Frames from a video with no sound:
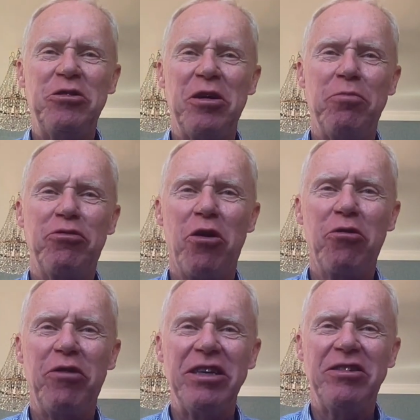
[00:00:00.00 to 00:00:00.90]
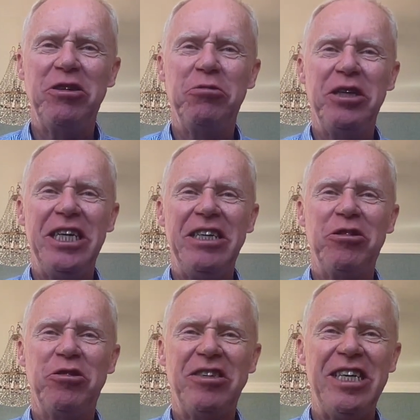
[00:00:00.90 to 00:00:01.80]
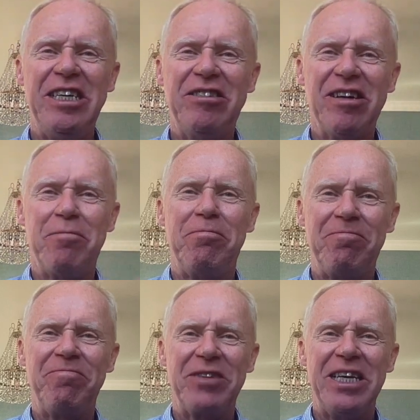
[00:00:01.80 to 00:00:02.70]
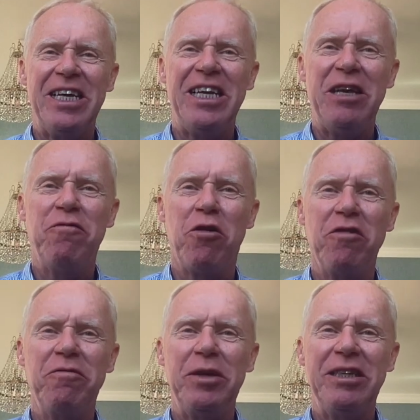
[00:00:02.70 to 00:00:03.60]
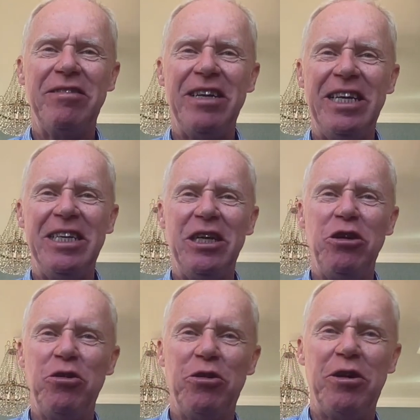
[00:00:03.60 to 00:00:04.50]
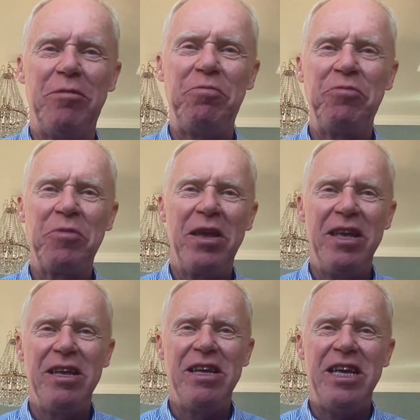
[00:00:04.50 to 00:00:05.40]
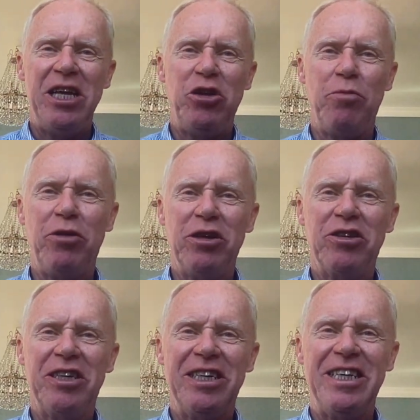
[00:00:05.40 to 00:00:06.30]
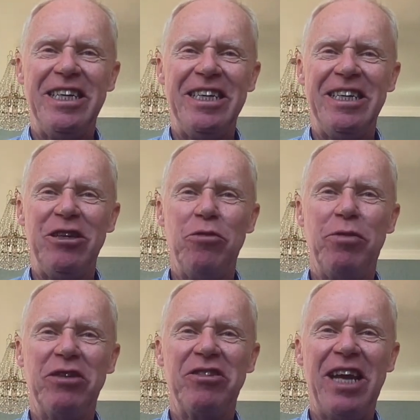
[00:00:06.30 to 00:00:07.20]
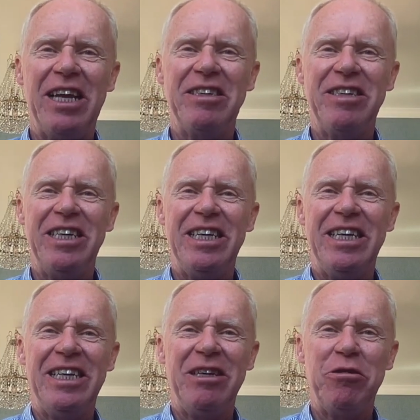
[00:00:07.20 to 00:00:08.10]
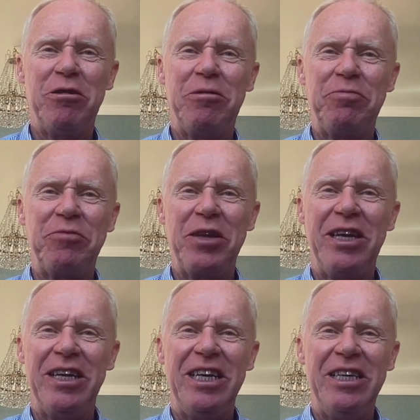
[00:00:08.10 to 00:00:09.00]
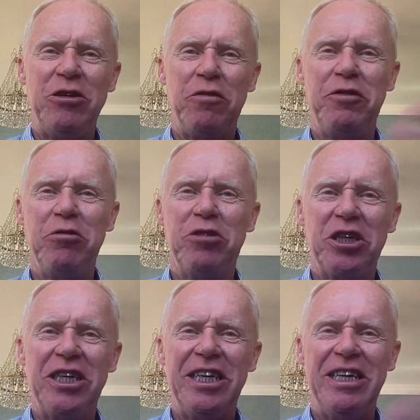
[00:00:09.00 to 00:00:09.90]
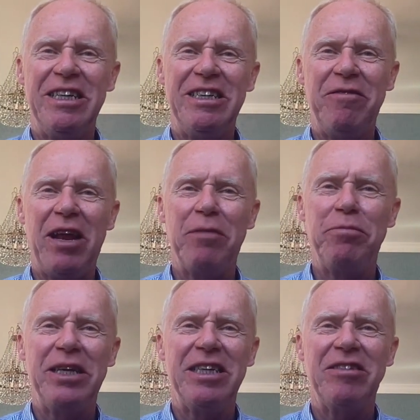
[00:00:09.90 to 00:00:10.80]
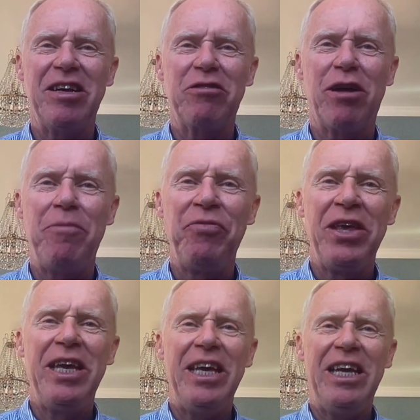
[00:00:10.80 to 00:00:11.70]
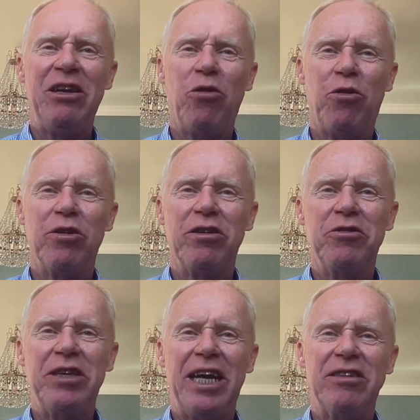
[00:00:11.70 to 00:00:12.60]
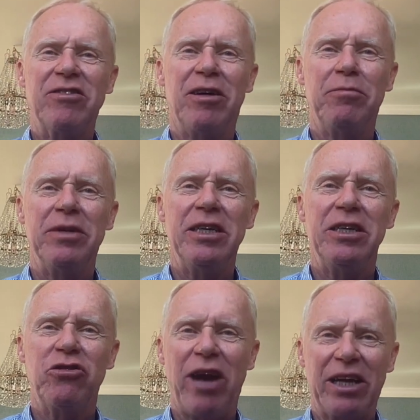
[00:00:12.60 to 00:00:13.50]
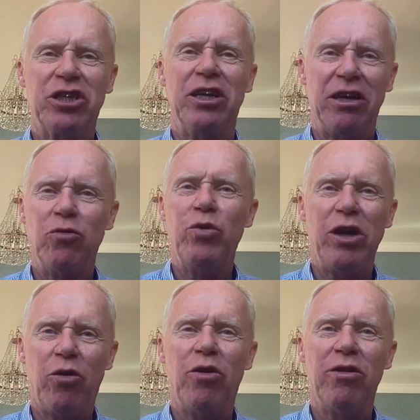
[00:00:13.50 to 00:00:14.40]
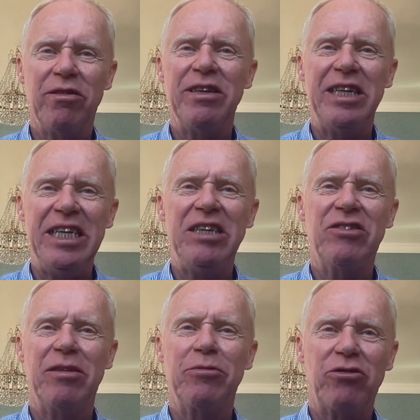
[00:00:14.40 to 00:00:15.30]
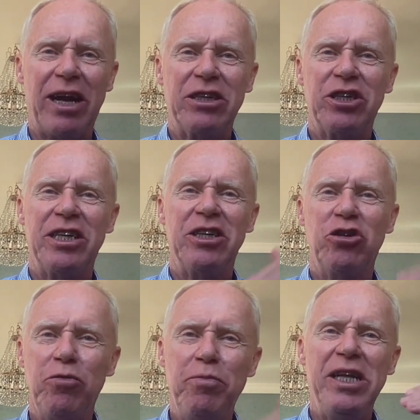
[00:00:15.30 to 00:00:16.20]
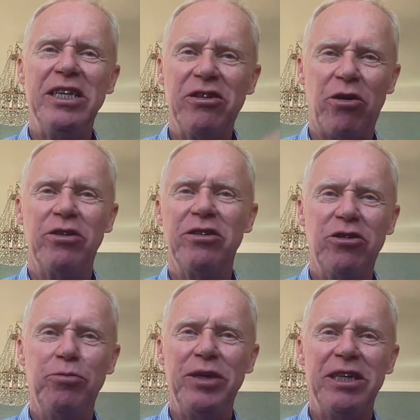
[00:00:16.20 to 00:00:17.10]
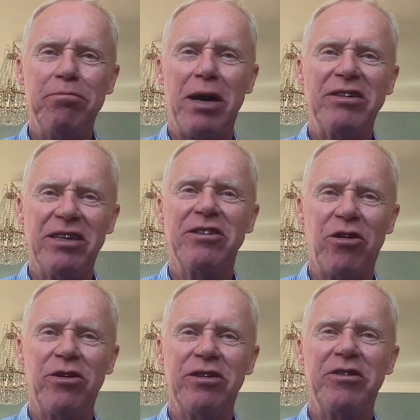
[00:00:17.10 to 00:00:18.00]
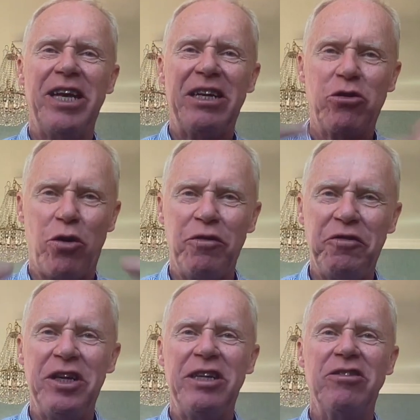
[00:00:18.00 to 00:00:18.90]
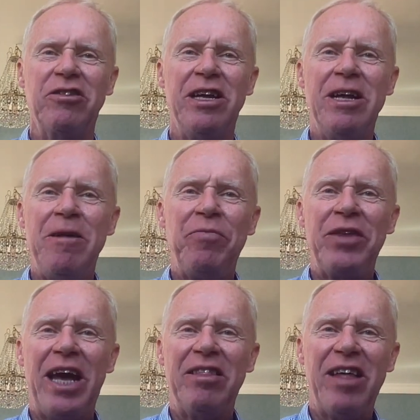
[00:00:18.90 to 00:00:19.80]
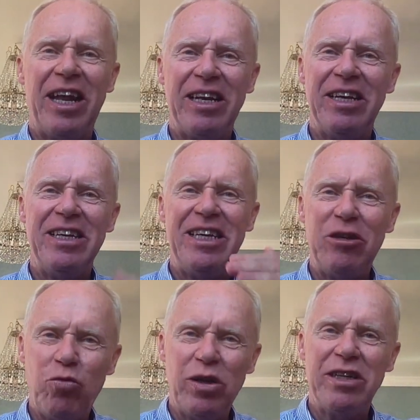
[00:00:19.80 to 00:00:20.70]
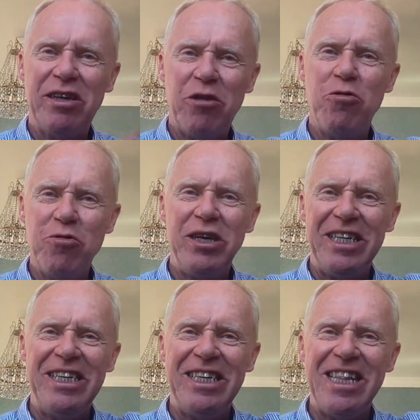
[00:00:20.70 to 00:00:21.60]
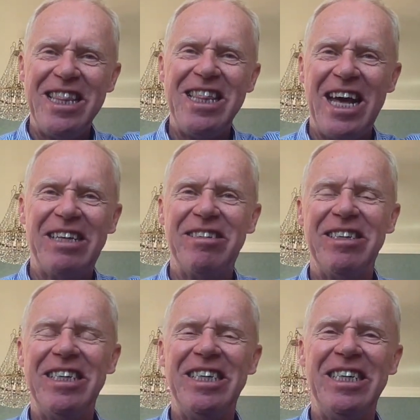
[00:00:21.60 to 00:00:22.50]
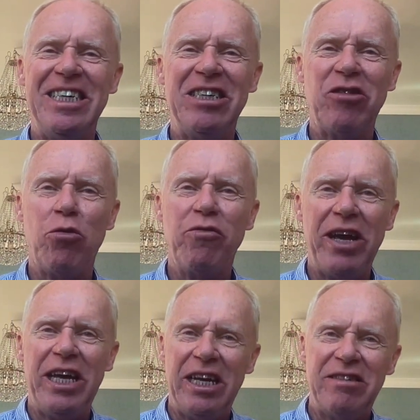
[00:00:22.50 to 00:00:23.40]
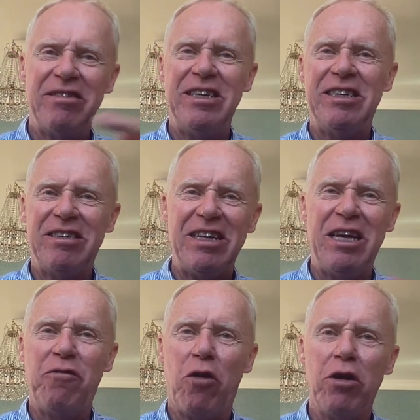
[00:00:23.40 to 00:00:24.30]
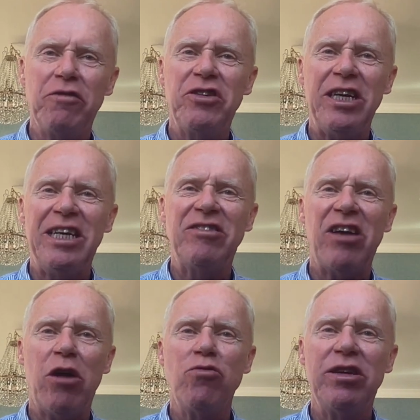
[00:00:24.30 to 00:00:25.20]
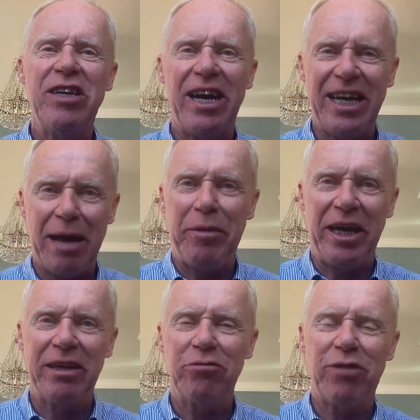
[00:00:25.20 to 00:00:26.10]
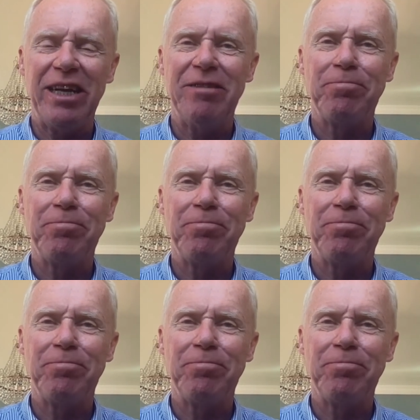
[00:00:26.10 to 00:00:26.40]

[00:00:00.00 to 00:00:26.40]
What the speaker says: progress, you would need to see some evolvement in your person, in your personality, in your future development, etc., in order to get some traction. We all need some traction to build on, to build muscles on, to get confidence, and then it will go its own way. It evolves its own dynamic, right?